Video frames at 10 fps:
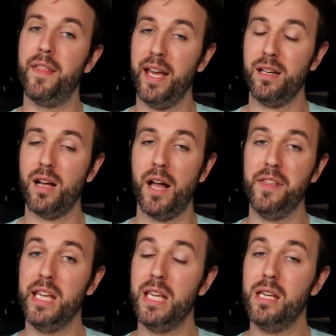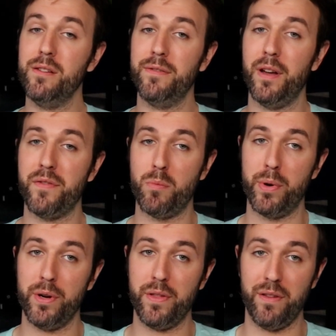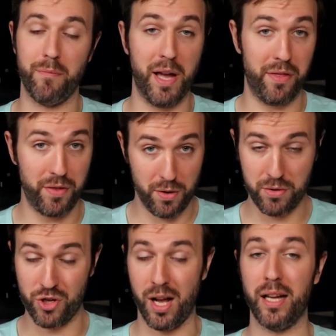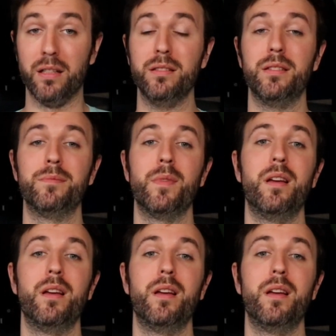Then, on the eve of the birth of my 3rd child,